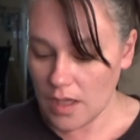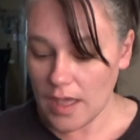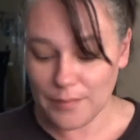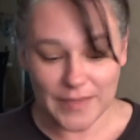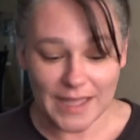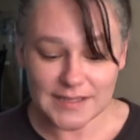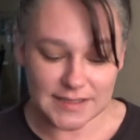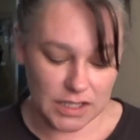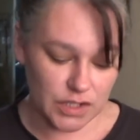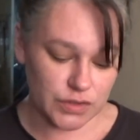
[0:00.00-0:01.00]
I'm
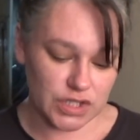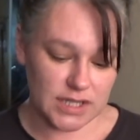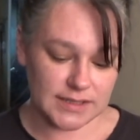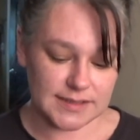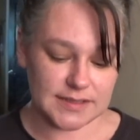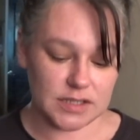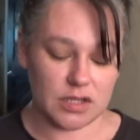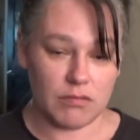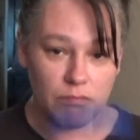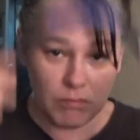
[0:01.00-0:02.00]
guessing you just
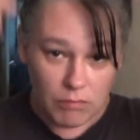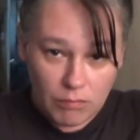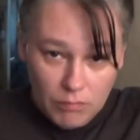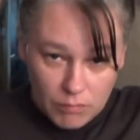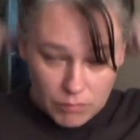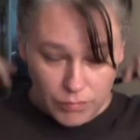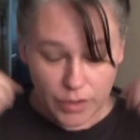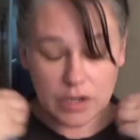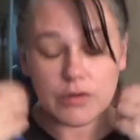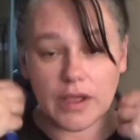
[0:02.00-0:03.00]

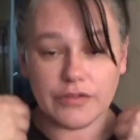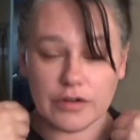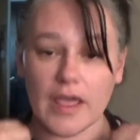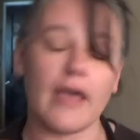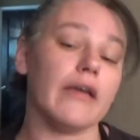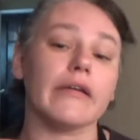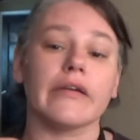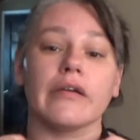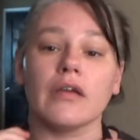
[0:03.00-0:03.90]
put it around your neck.